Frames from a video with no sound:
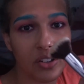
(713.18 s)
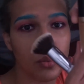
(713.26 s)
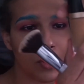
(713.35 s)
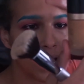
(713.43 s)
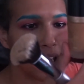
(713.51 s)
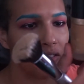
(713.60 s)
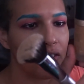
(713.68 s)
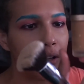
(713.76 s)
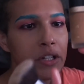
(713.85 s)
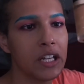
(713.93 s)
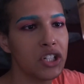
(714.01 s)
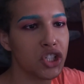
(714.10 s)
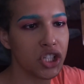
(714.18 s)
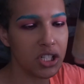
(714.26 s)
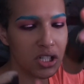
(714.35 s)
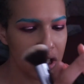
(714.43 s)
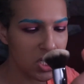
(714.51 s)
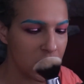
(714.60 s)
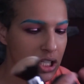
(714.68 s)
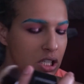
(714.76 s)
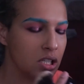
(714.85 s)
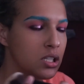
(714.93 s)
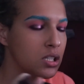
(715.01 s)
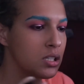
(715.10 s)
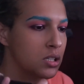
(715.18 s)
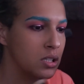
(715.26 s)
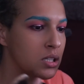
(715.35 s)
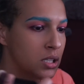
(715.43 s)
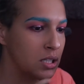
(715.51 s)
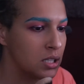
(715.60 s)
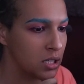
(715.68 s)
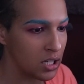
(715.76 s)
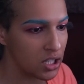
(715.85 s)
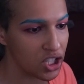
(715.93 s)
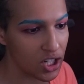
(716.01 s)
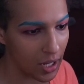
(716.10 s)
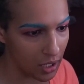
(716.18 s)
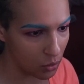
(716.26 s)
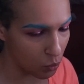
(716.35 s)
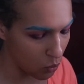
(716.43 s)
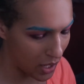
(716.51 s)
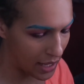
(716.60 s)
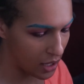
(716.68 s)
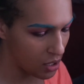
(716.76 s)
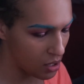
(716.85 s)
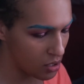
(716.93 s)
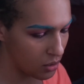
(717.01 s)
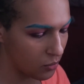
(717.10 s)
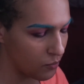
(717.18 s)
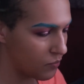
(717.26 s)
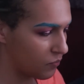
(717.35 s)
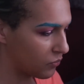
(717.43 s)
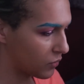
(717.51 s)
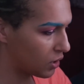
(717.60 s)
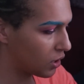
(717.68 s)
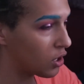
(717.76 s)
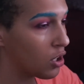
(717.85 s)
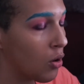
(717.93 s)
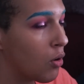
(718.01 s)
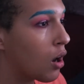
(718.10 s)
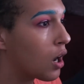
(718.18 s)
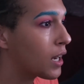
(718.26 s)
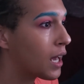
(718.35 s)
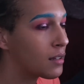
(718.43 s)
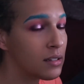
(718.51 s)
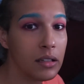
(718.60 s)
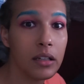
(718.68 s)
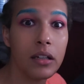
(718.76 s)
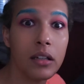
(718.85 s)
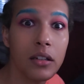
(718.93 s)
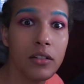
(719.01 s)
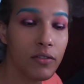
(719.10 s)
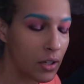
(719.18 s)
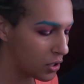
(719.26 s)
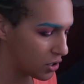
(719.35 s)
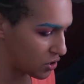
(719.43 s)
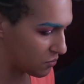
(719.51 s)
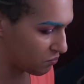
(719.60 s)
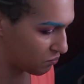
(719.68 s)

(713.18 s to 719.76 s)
This Way foundation. Shaken well. Gonna go on as the foundation.